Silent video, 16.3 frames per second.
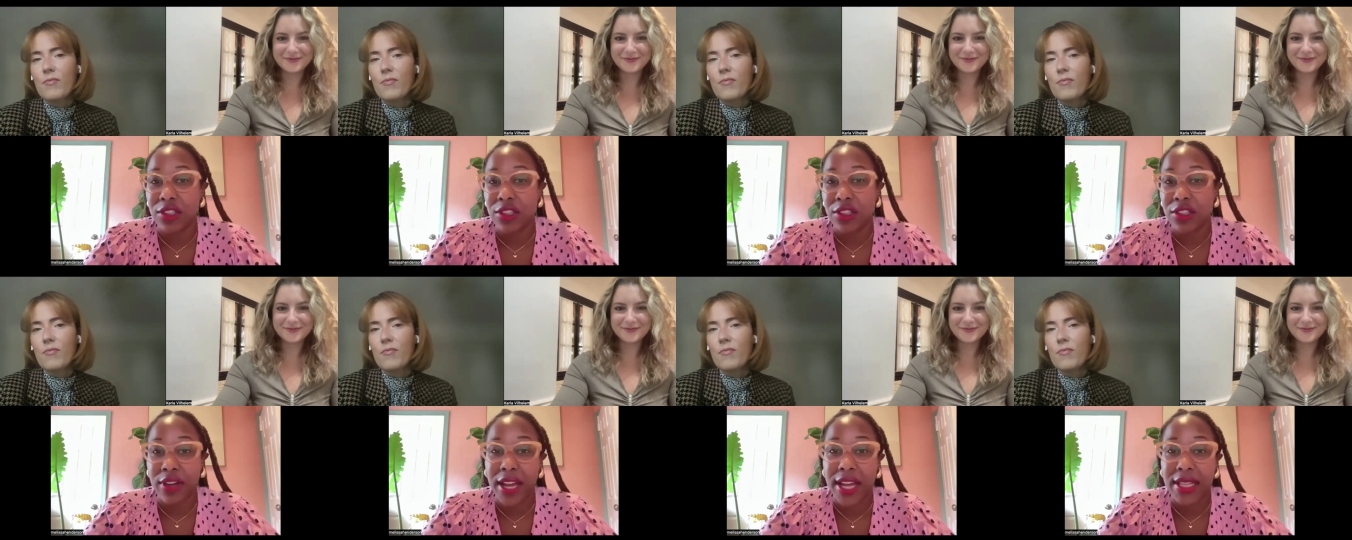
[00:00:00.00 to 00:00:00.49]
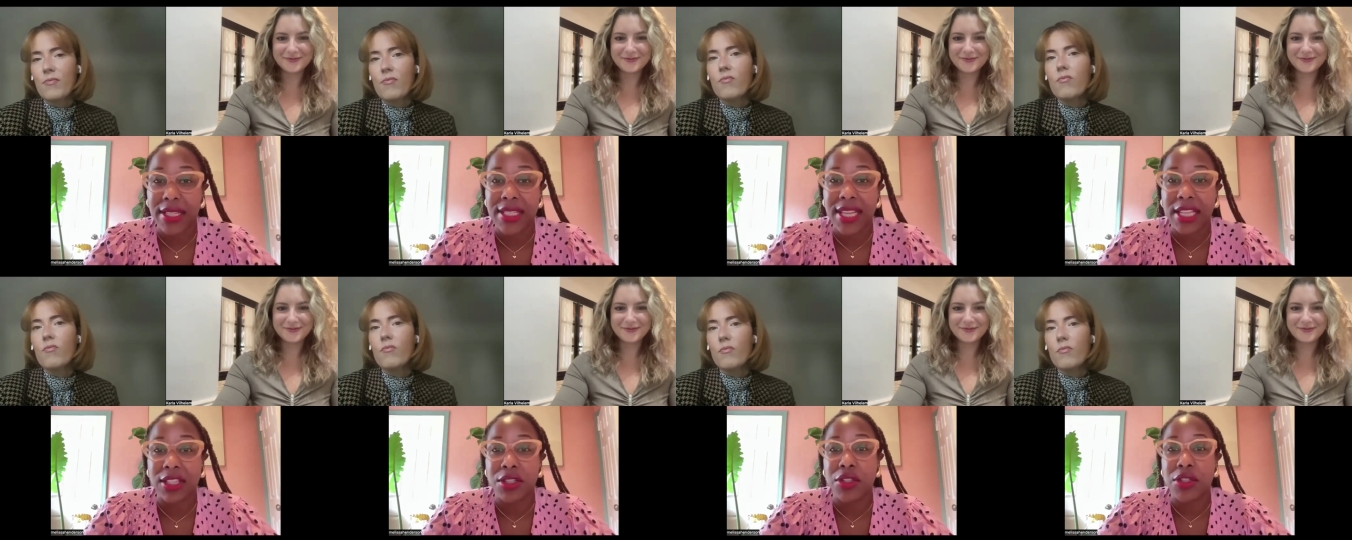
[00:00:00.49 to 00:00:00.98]
Speaker 1: trends, that the
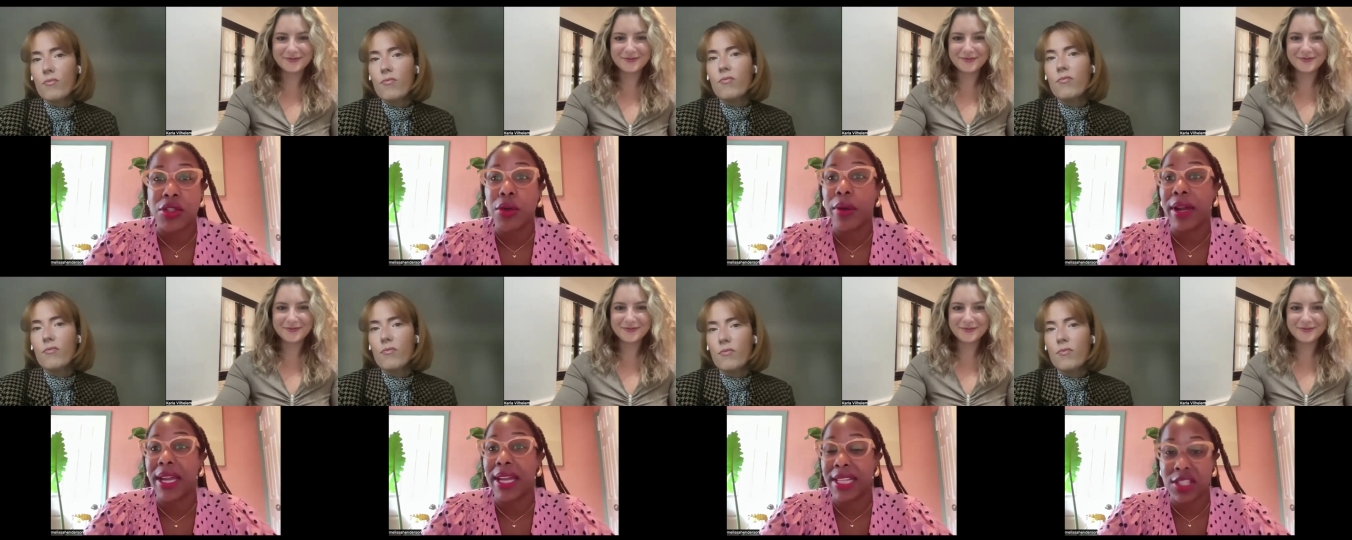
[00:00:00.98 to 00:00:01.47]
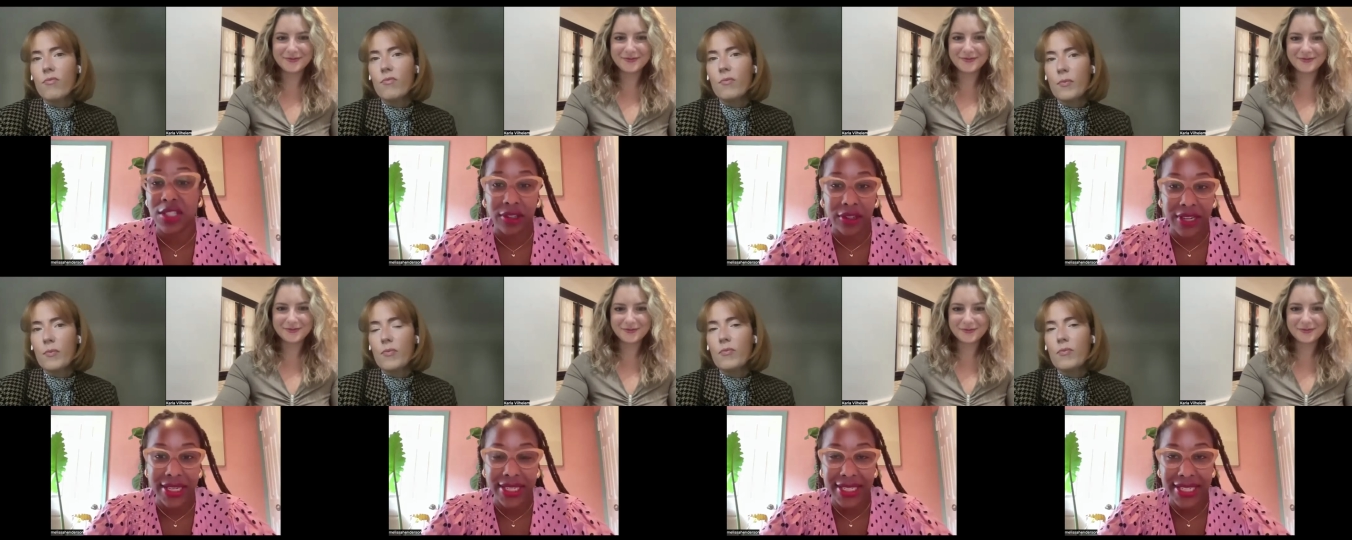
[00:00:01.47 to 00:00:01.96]
two are
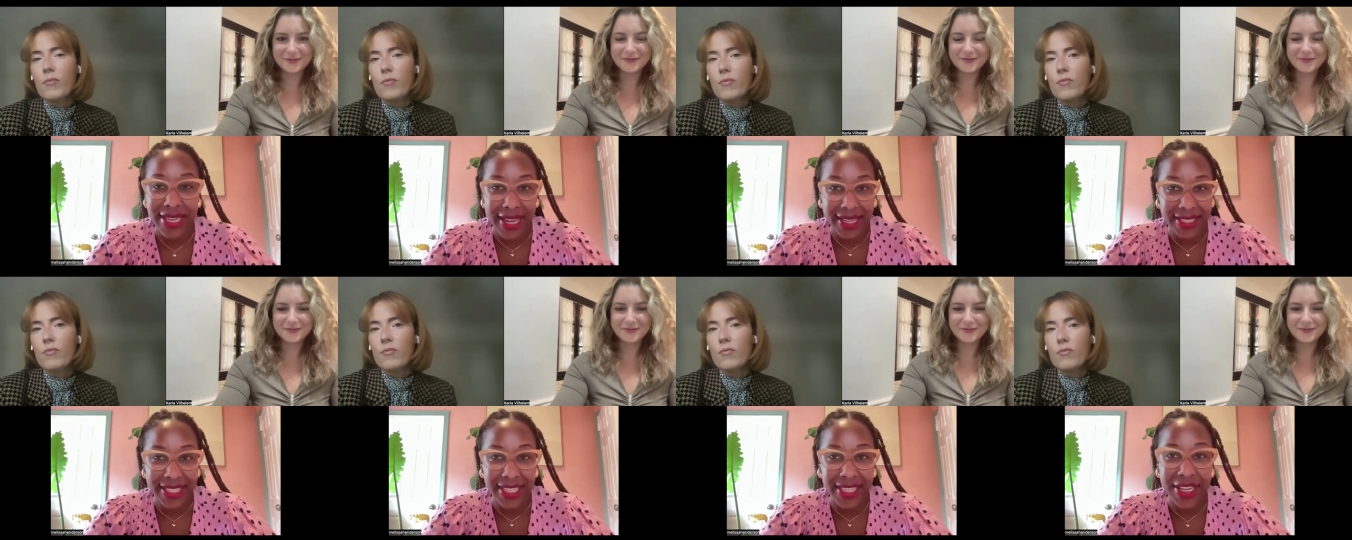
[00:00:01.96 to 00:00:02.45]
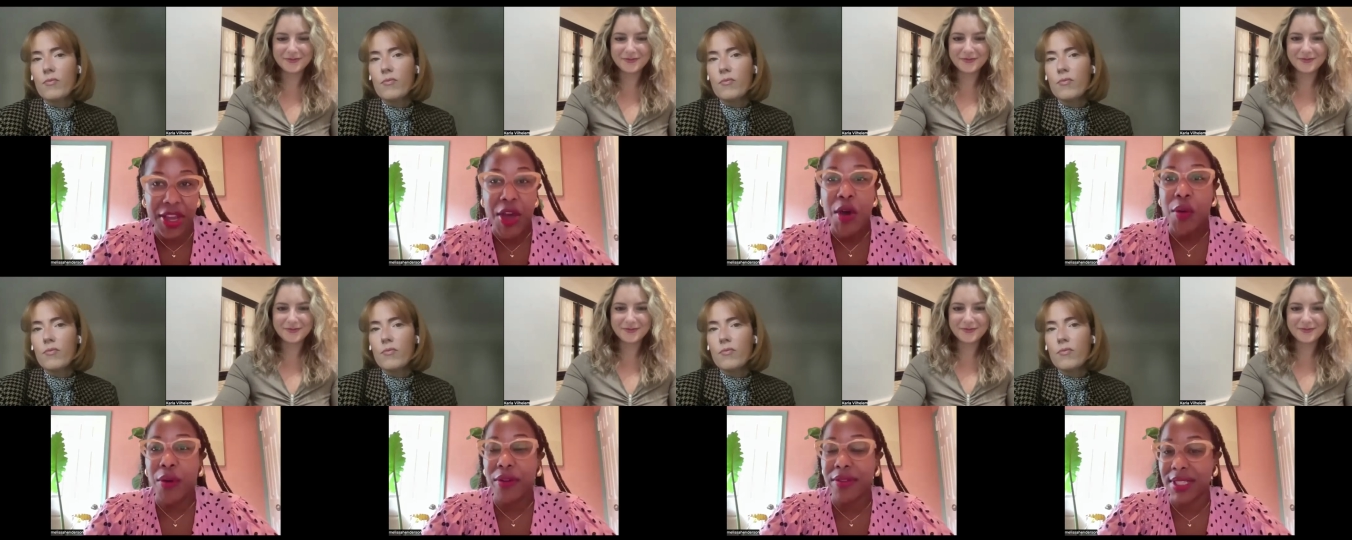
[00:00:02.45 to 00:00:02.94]
interconnected
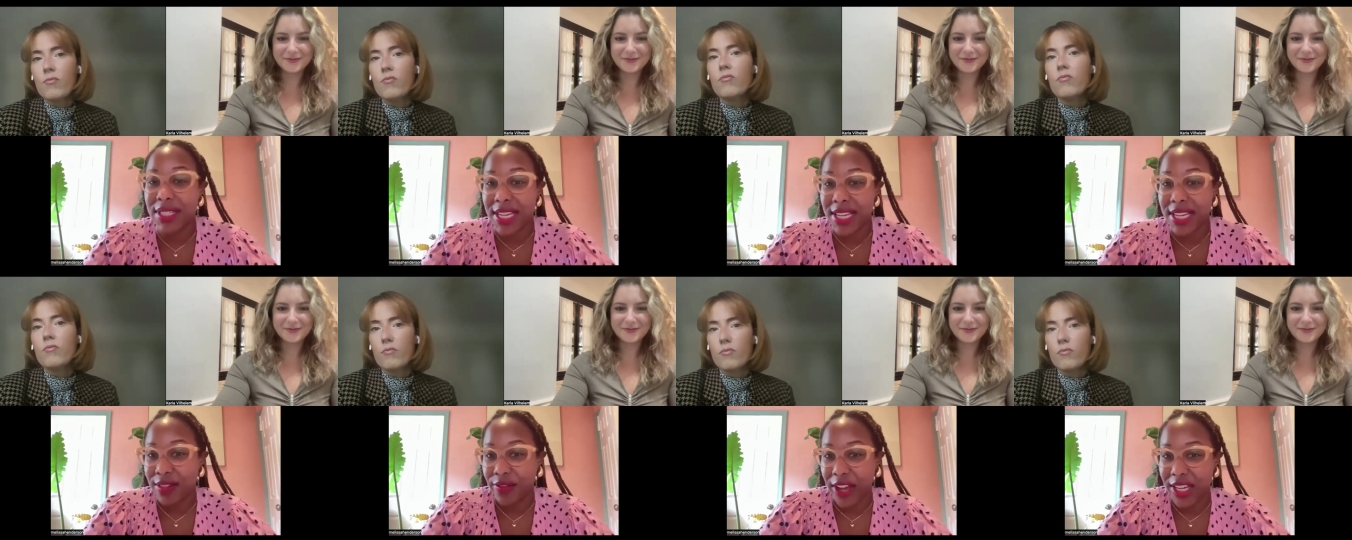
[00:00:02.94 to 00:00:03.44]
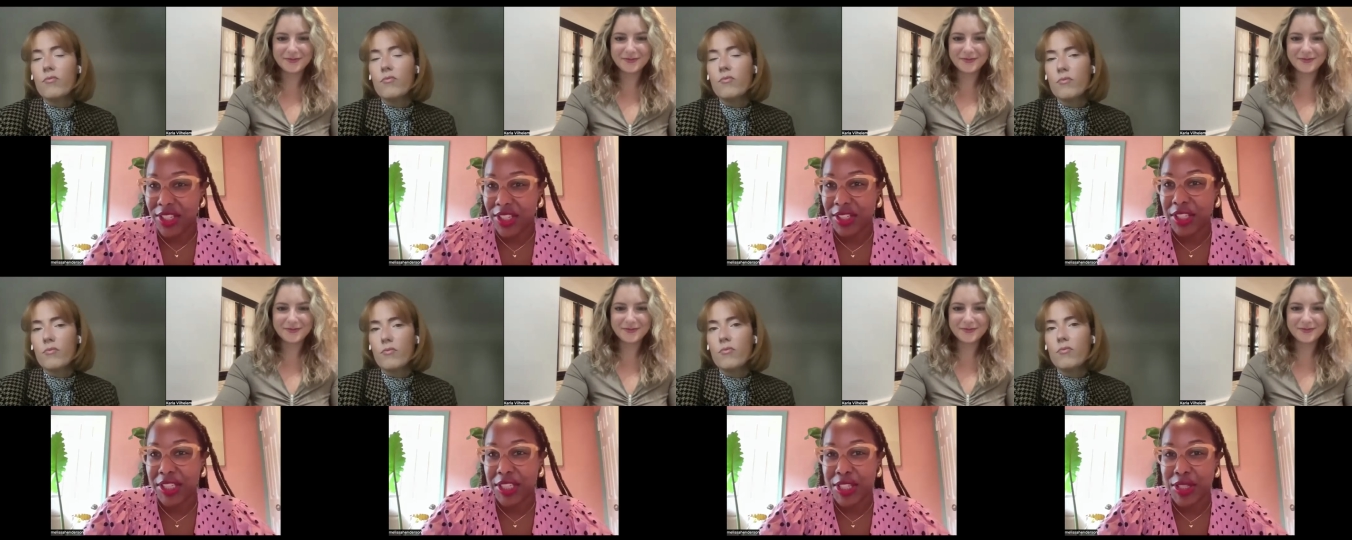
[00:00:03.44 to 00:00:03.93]
with today's fashion
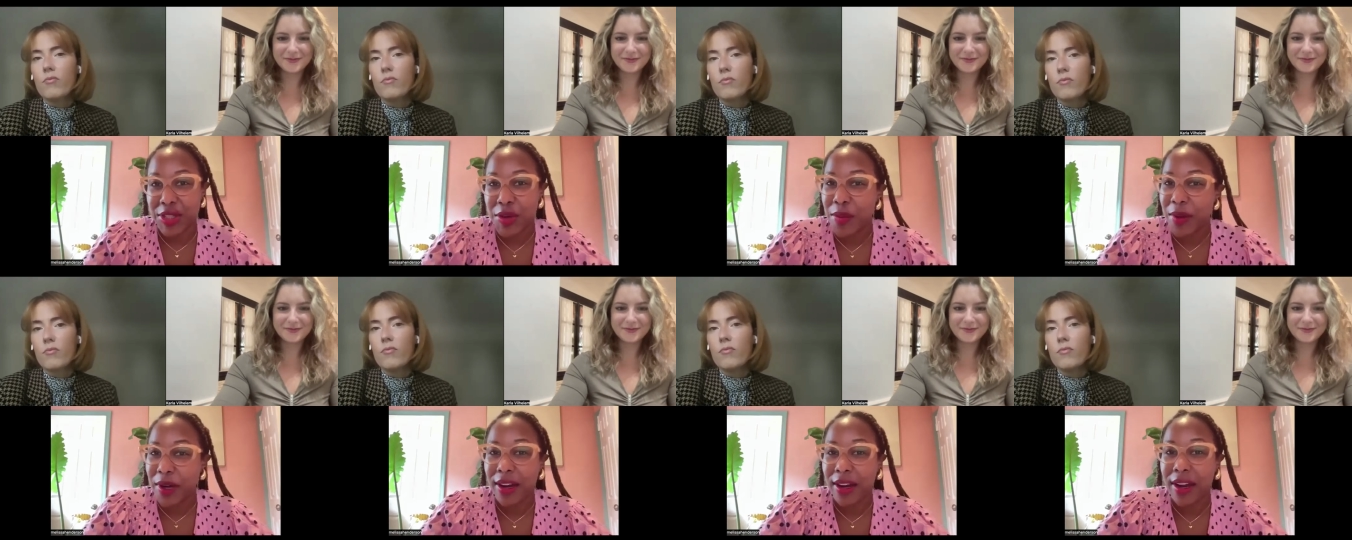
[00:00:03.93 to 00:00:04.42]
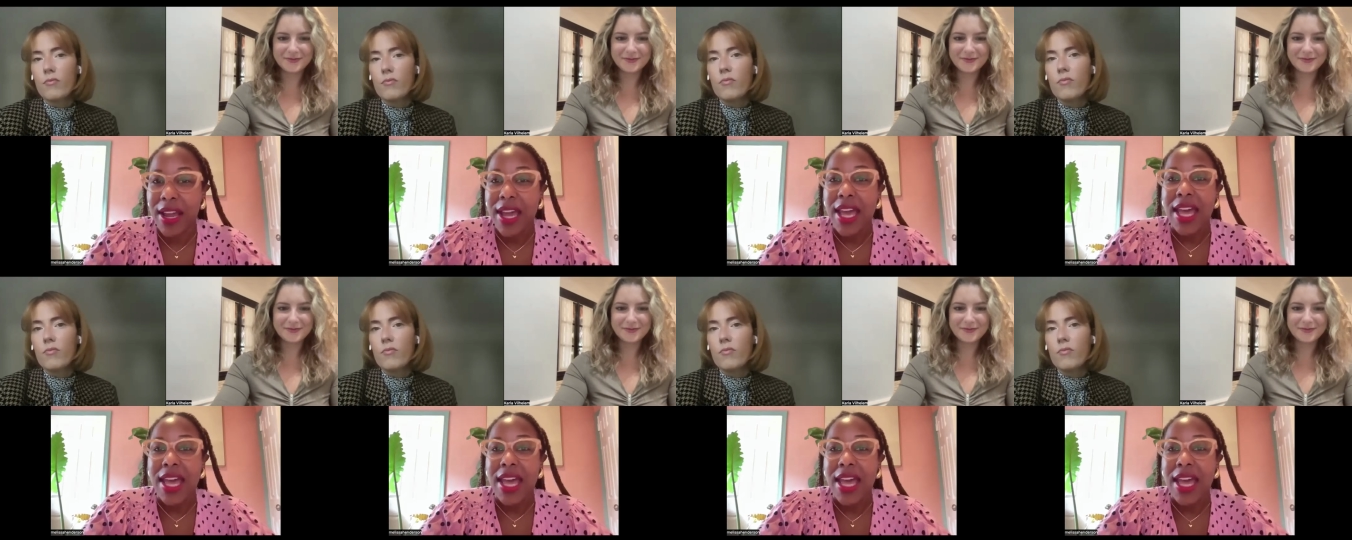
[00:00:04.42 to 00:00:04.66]
consumer.